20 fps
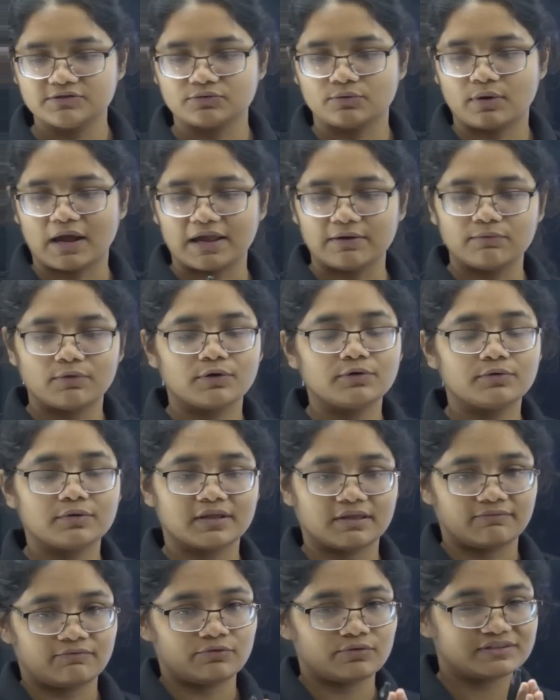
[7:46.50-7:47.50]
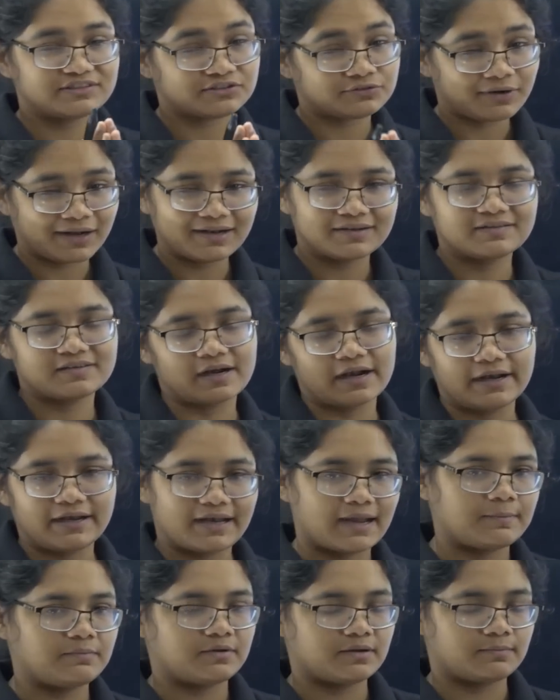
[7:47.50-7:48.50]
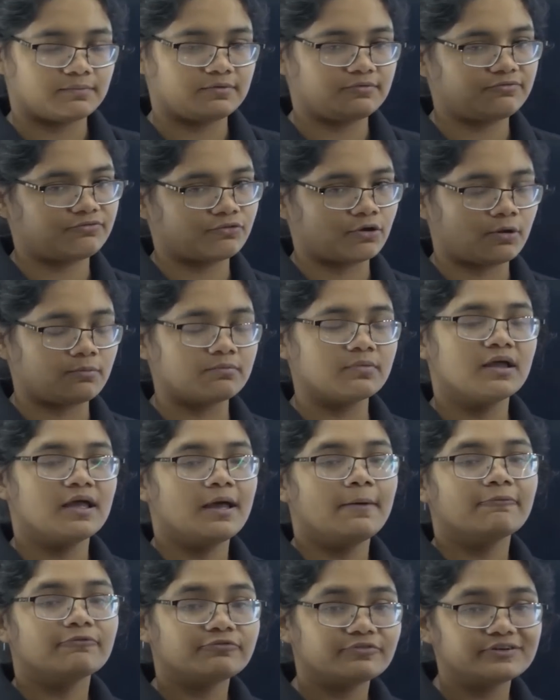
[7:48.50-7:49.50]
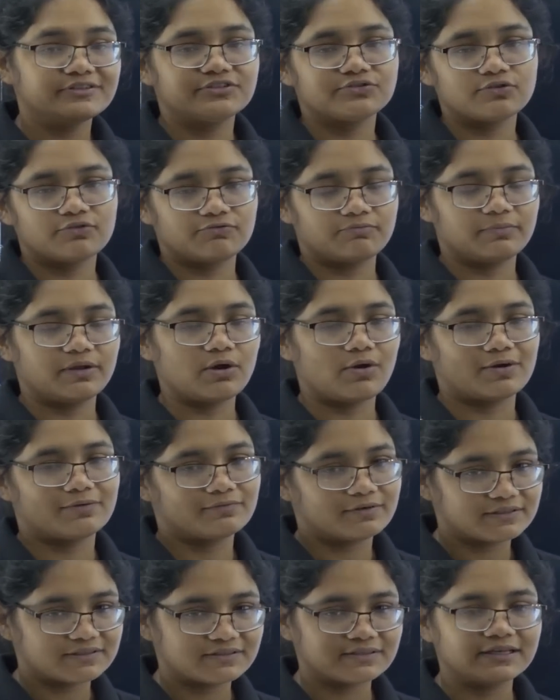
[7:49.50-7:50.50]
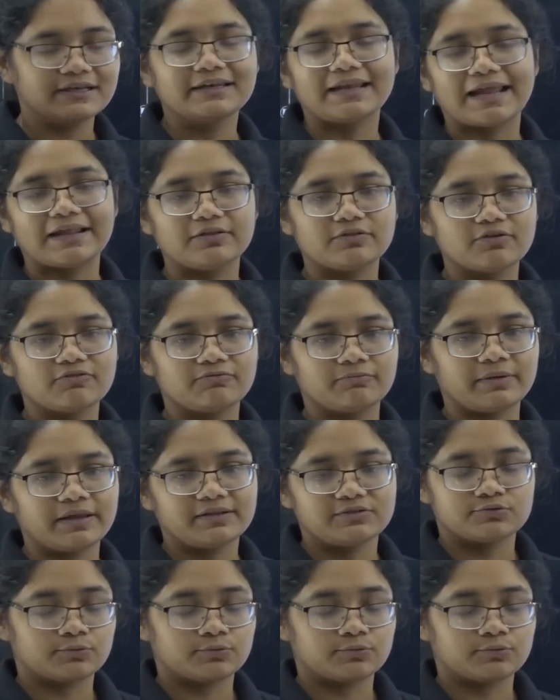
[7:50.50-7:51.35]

So I want to give you a strict study timetable from 1st of May onwards till 9th of May.